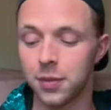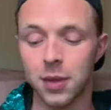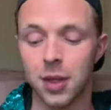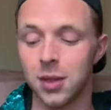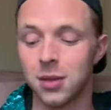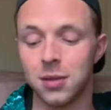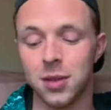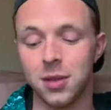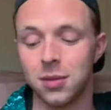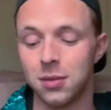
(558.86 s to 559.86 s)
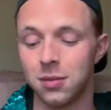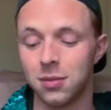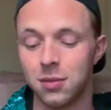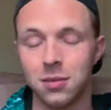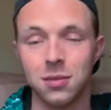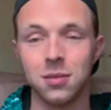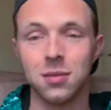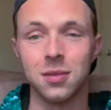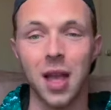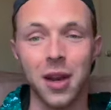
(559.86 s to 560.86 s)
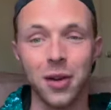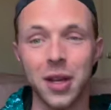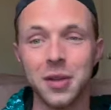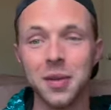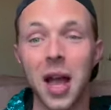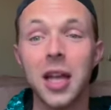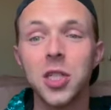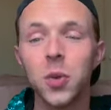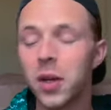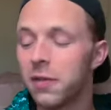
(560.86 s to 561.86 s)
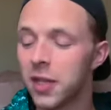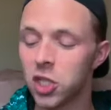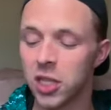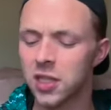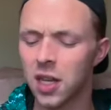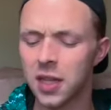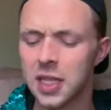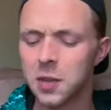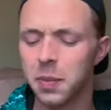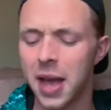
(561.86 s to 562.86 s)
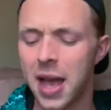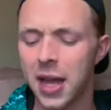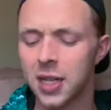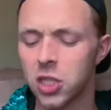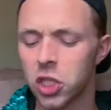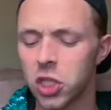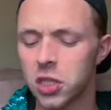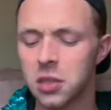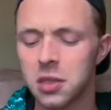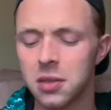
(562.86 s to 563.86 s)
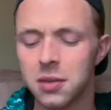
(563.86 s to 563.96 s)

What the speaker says: I don't know. I do want to finish it. It's not that it's bad. It's just,